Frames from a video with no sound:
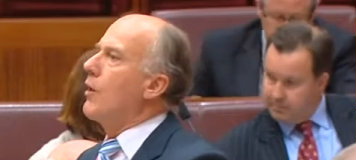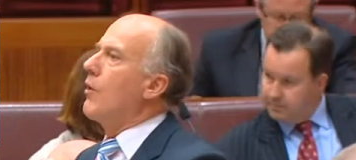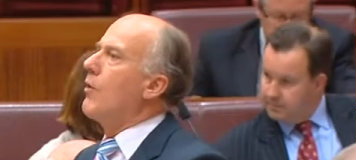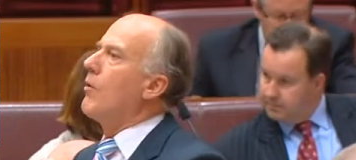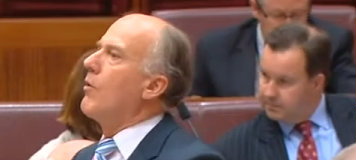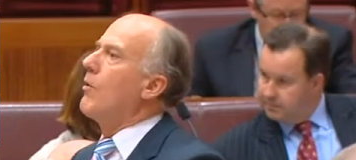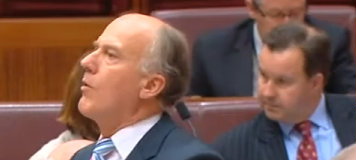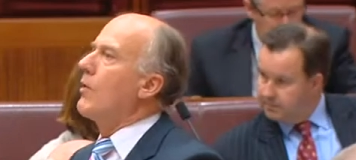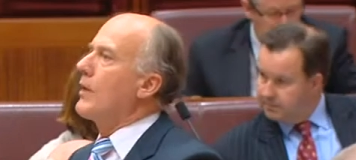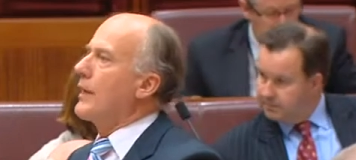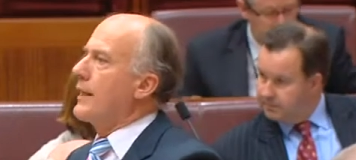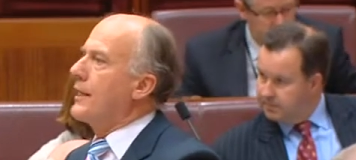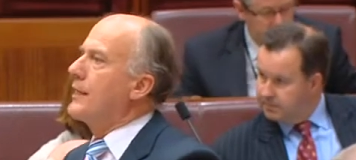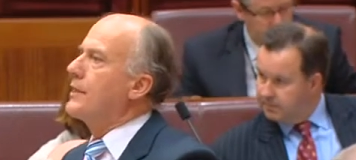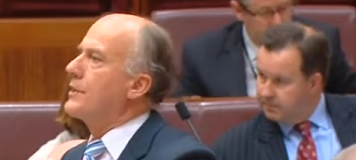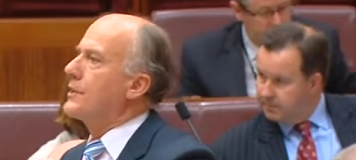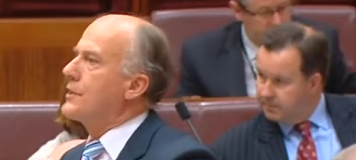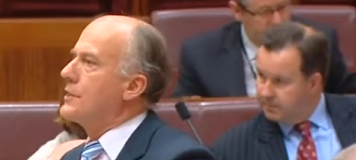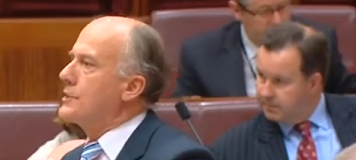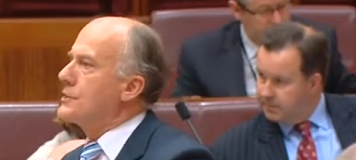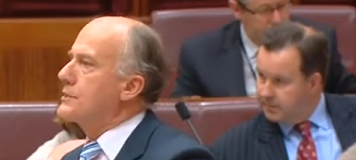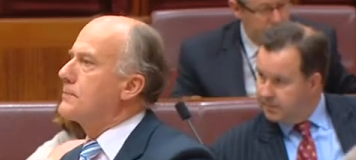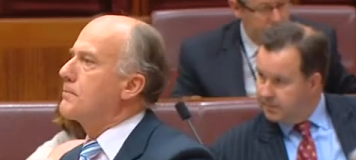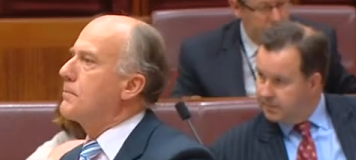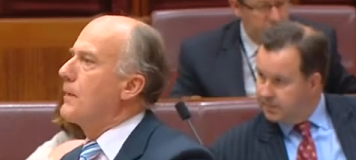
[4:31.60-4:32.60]
Speaker 1: all in
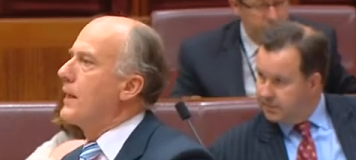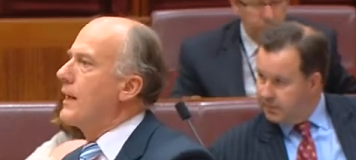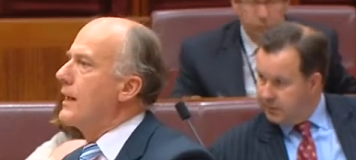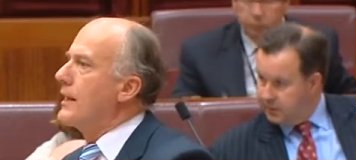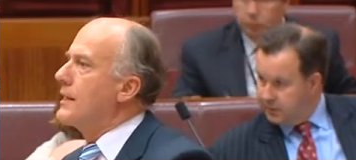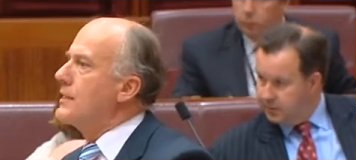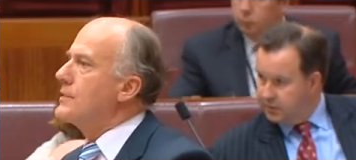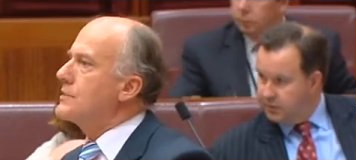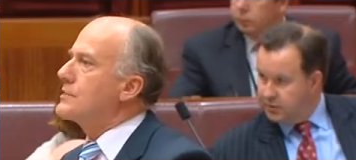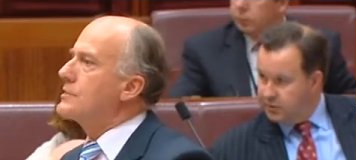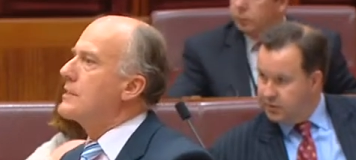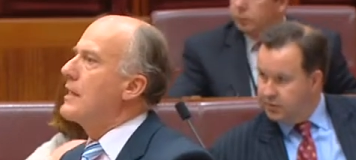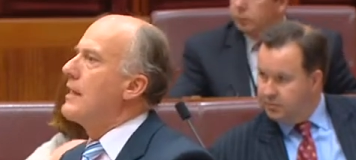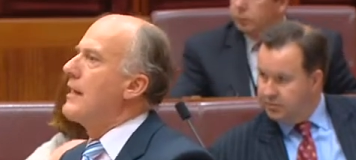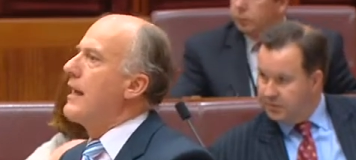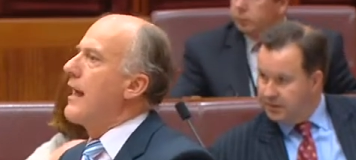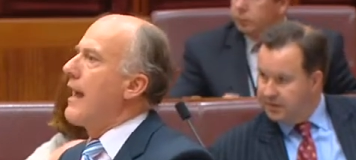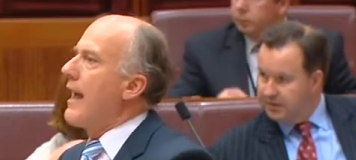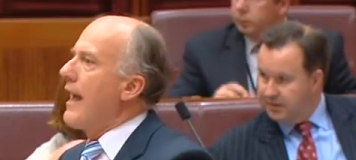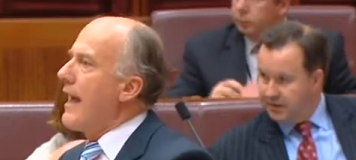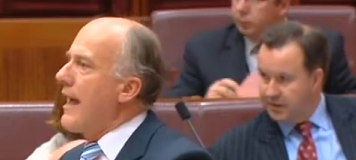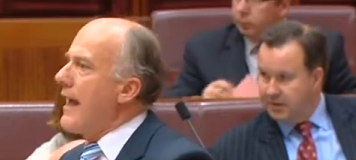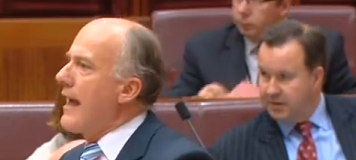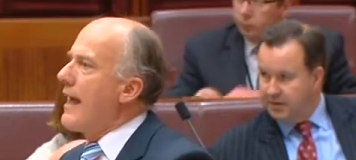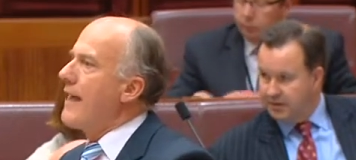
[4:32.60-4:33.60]
this place
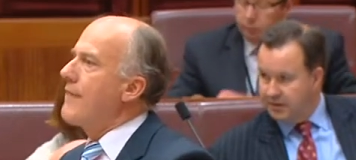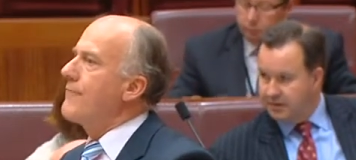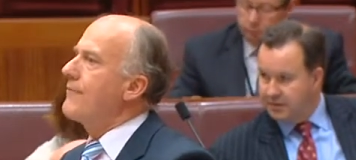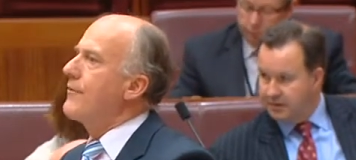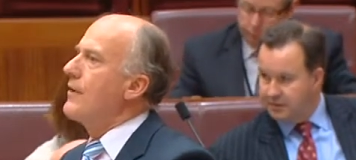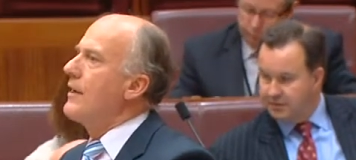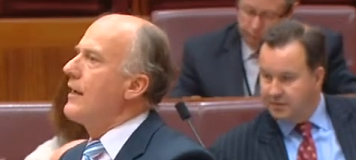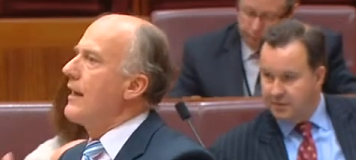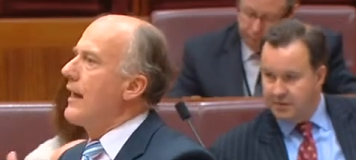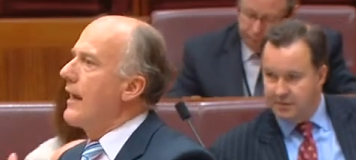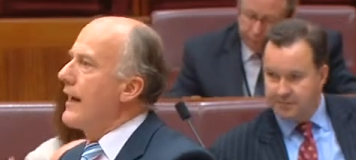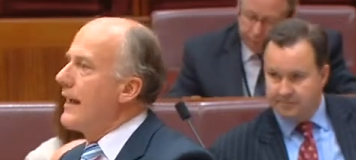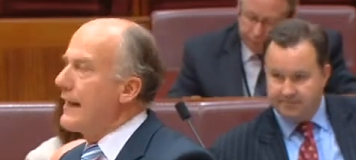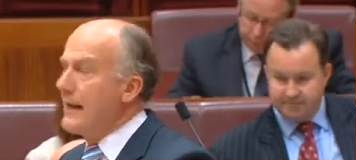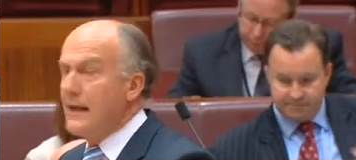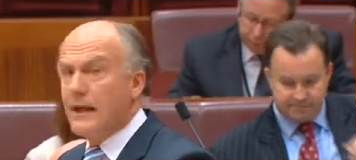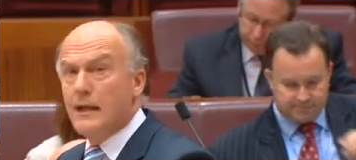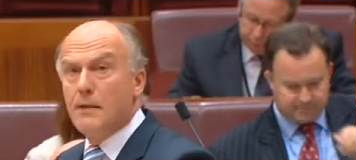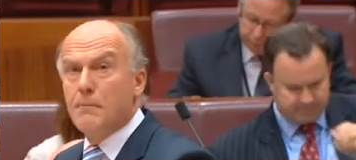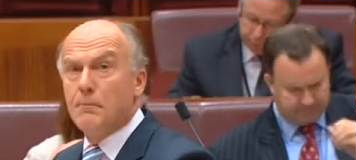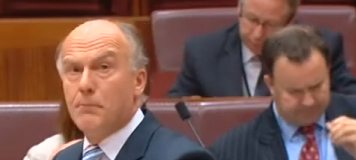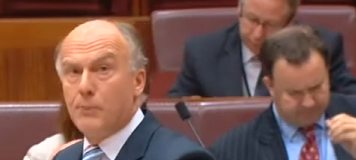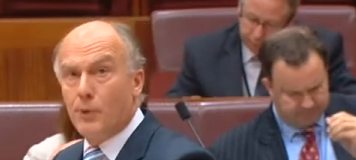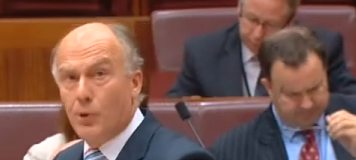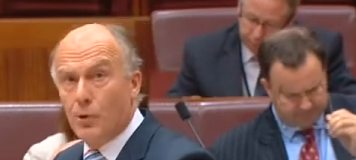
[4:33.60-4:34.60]
have an
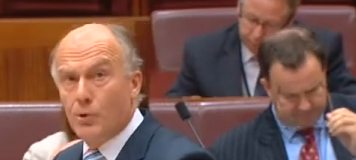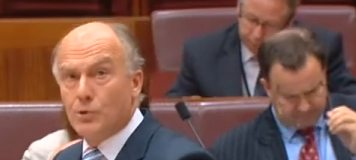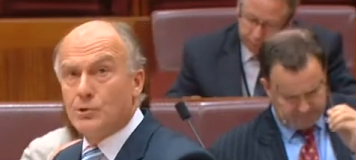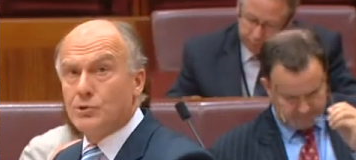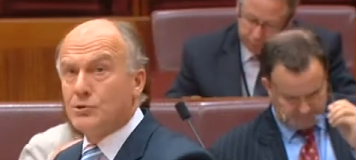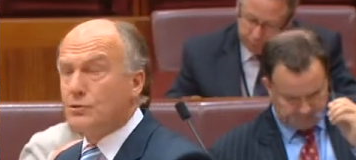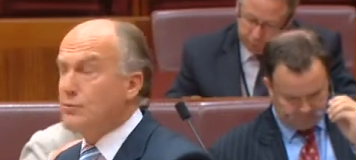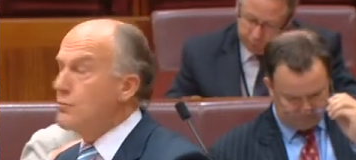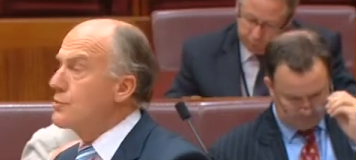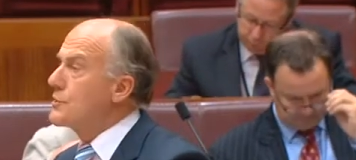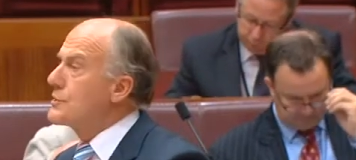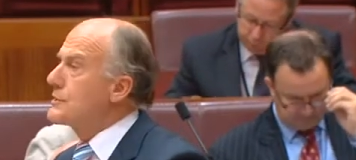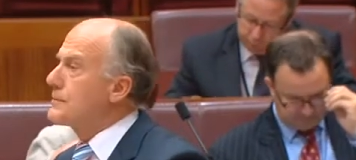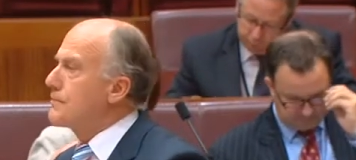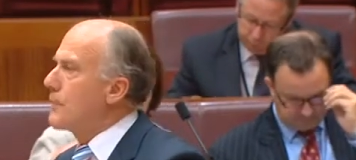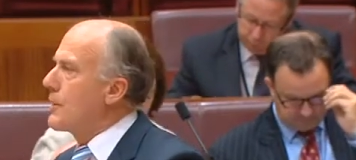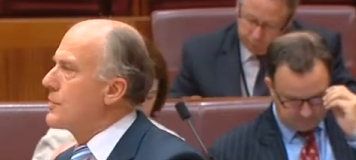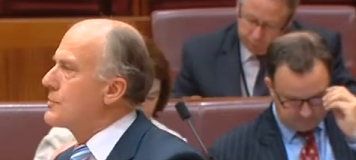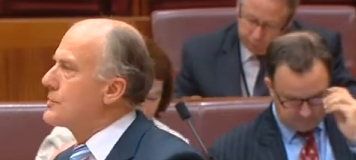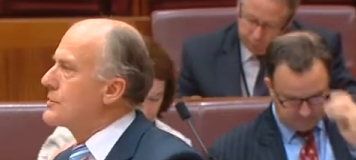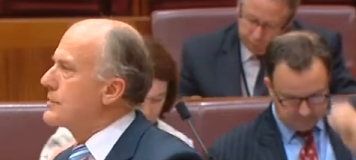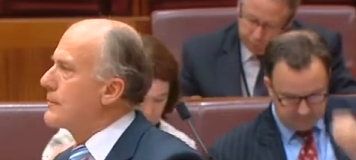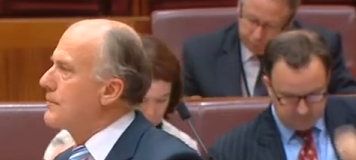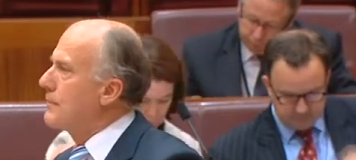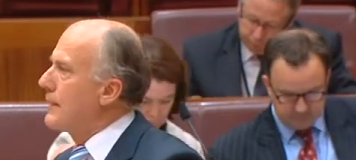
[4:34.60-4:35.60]
important
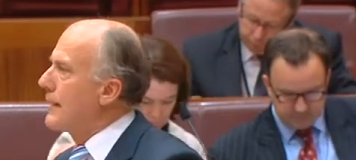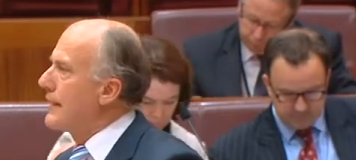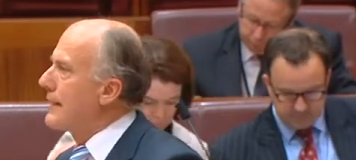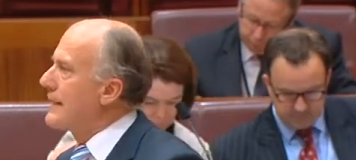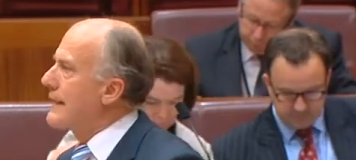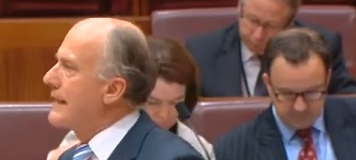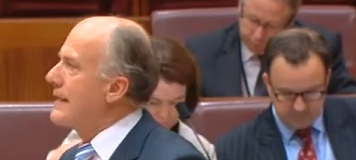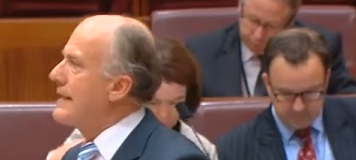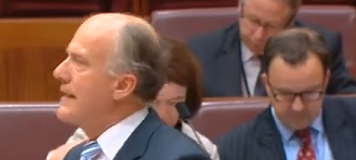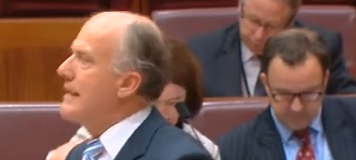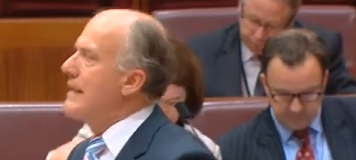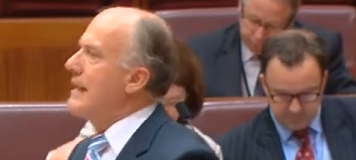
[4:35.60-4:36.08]
responsibility,